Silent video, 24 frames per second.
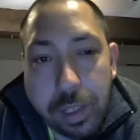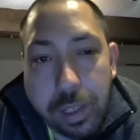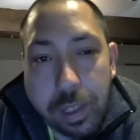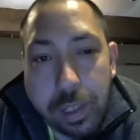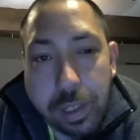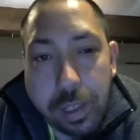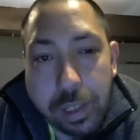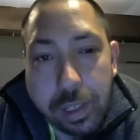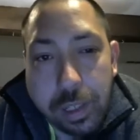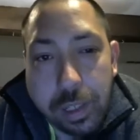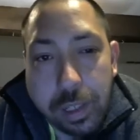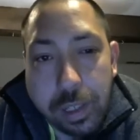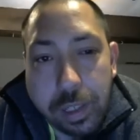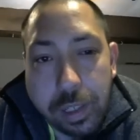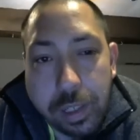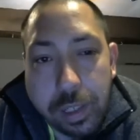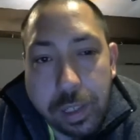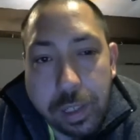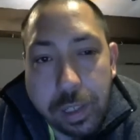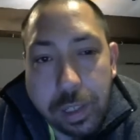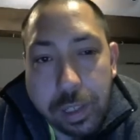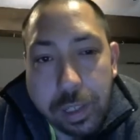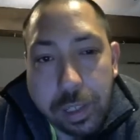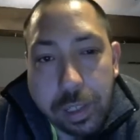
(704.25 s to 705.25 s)
Said his
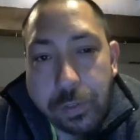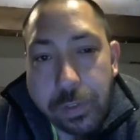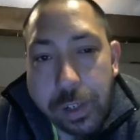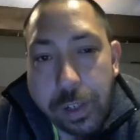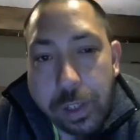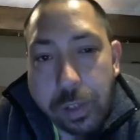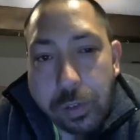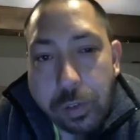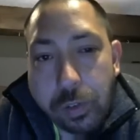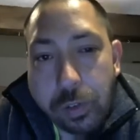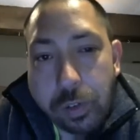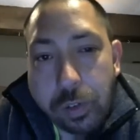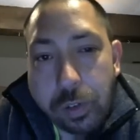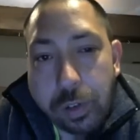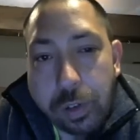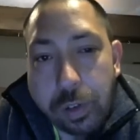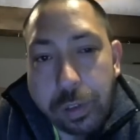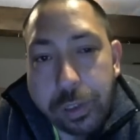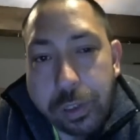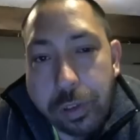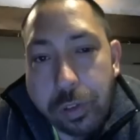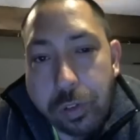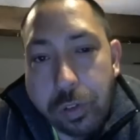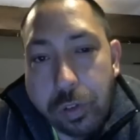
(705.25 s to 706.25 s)
fellow soldiers
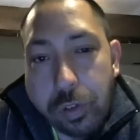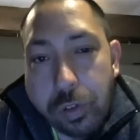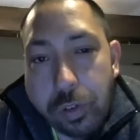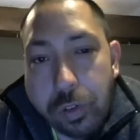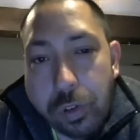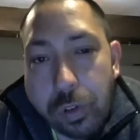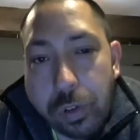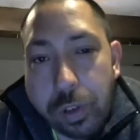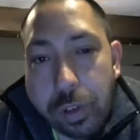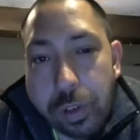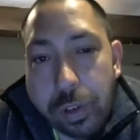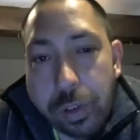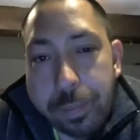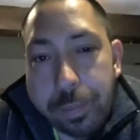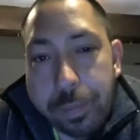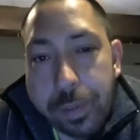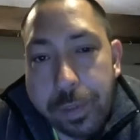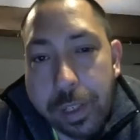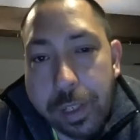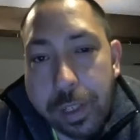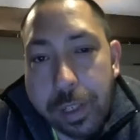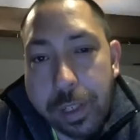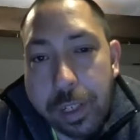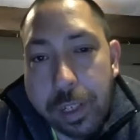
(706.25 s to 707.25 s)
told him another
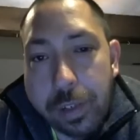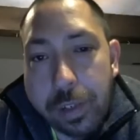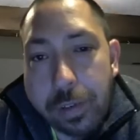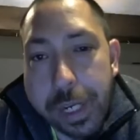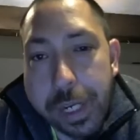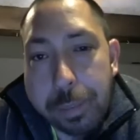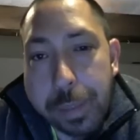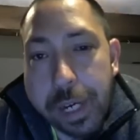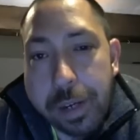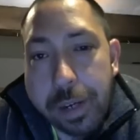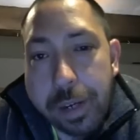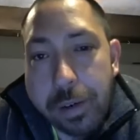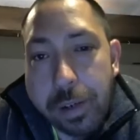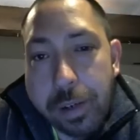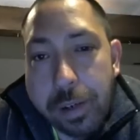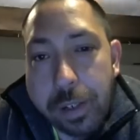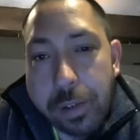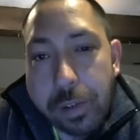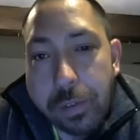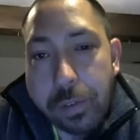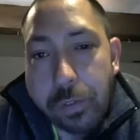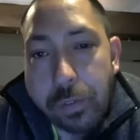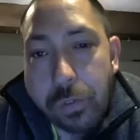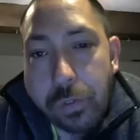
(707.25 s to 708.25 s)
battery
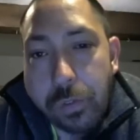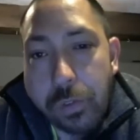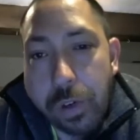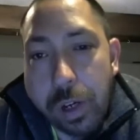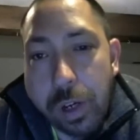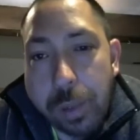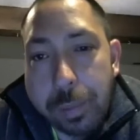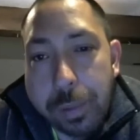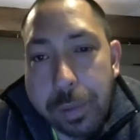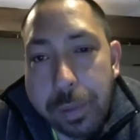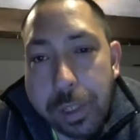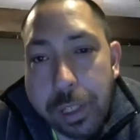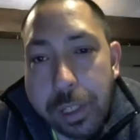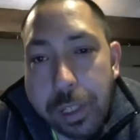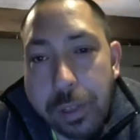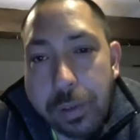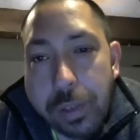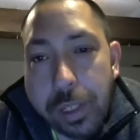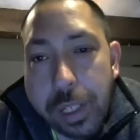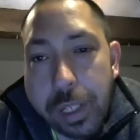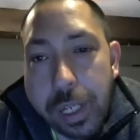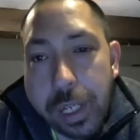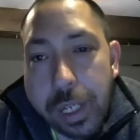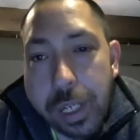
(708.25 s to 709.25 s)
from a unit
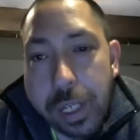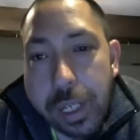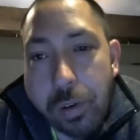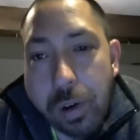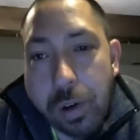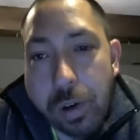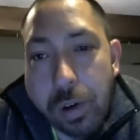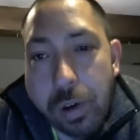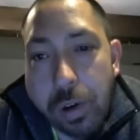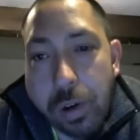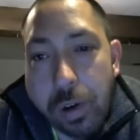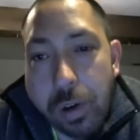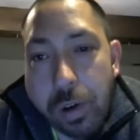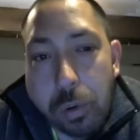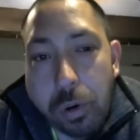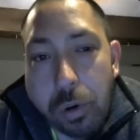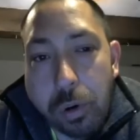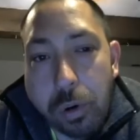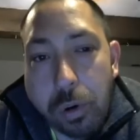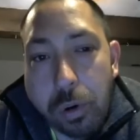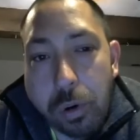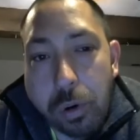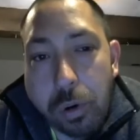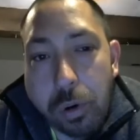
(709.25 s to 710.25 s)
had crossed the
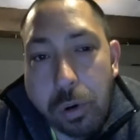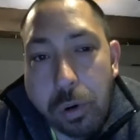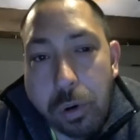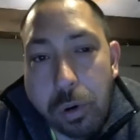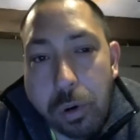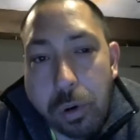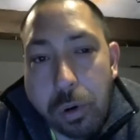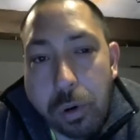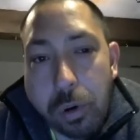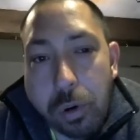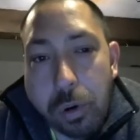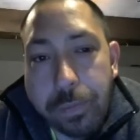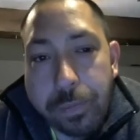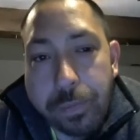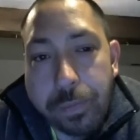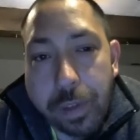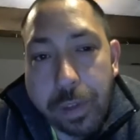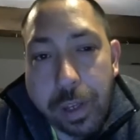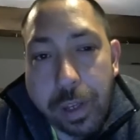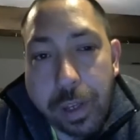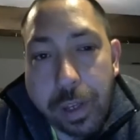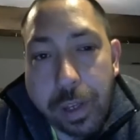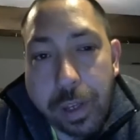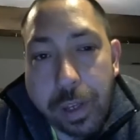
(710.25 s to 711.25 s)
border and
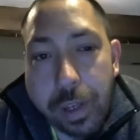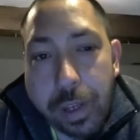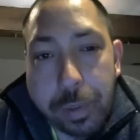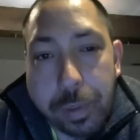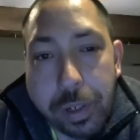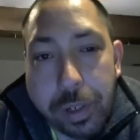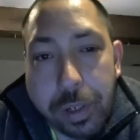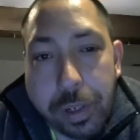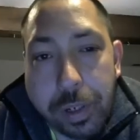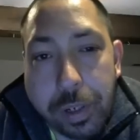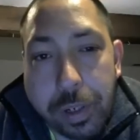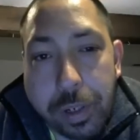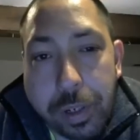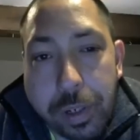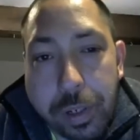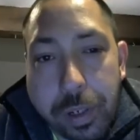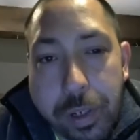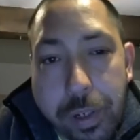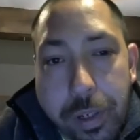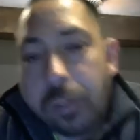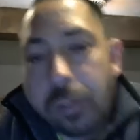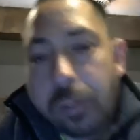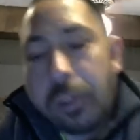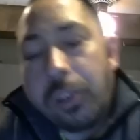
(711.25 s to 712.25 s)
spent 10 days in
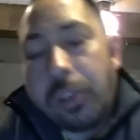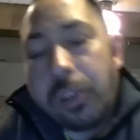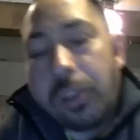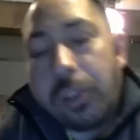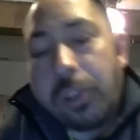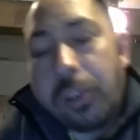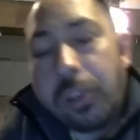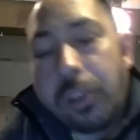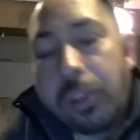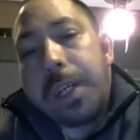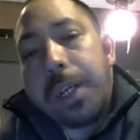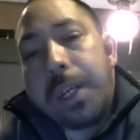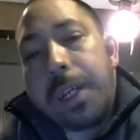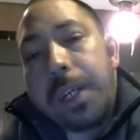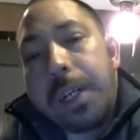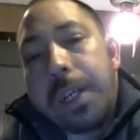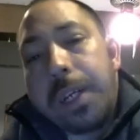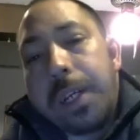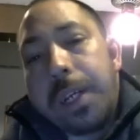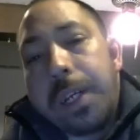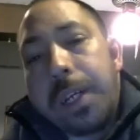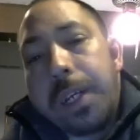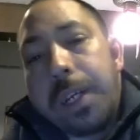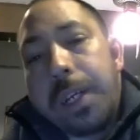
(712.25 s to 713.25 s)
Ukraine. I